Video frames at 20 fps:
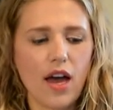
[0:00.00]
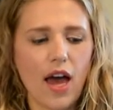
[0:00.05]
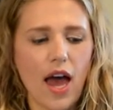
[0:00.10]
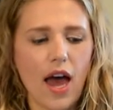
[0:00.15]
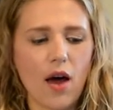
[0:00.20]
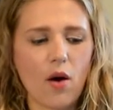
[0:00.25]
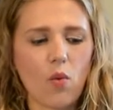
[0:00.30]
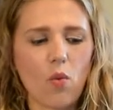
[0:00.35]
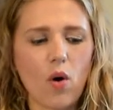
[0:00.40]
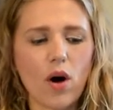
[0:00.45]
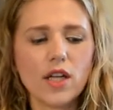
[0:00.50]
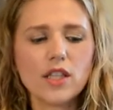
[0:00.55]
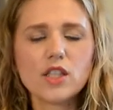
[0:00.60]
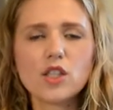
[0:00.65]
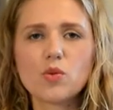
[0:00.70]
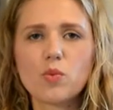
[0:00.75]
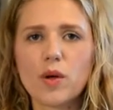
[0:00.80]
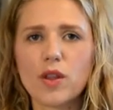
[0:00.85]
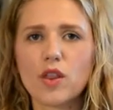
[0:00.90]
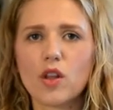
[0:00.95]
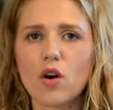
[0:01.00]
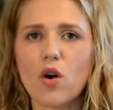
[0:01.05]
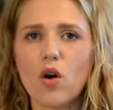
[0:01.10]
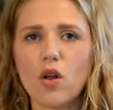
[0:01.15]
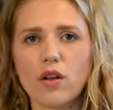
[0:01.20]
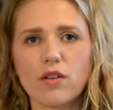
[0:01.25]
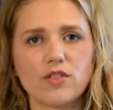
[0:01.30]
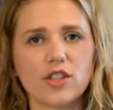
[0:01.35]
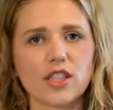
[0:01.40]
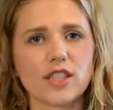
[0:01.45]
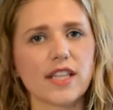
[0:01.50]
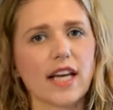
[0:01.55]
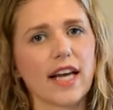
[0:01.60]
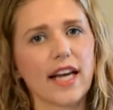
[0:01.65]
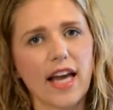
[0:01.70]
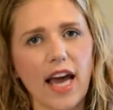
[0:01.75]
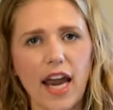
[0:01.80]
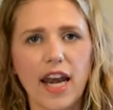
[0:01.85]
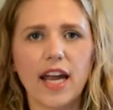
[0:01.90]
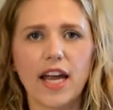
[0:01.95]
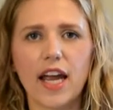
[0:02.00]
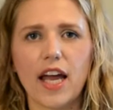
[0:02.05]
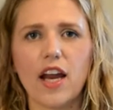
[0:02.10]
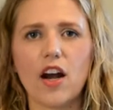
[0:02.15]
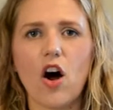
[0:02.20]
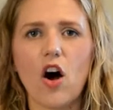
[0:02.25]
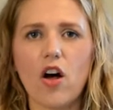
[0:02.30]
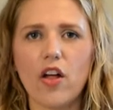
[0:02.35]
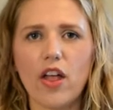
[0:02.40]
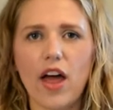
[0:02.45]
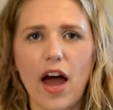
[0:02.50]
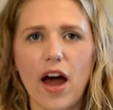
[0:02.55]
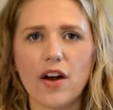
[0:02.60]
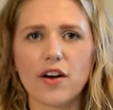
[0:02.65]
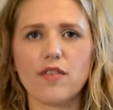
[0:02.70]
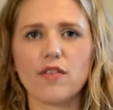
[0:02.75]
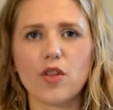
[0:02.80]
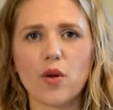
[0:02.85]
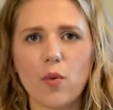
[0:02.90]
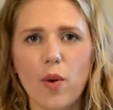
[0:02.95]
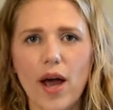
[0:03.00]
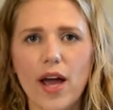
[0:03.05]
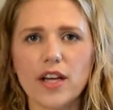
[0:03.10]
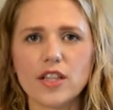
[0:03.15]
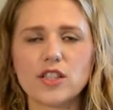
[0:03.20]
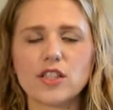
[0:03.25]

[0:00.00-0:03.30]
at once with the goal of just like getting it all out of the way.